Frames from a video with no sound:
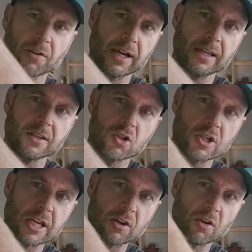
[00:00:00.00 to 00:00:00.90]
green
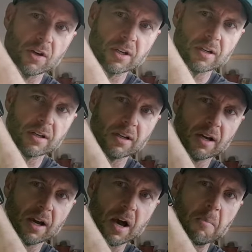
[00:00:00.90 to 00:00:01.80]
checker on it.
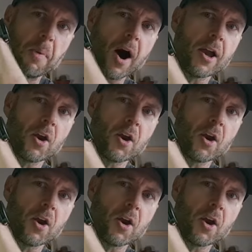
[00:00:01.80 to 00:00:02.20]
Buy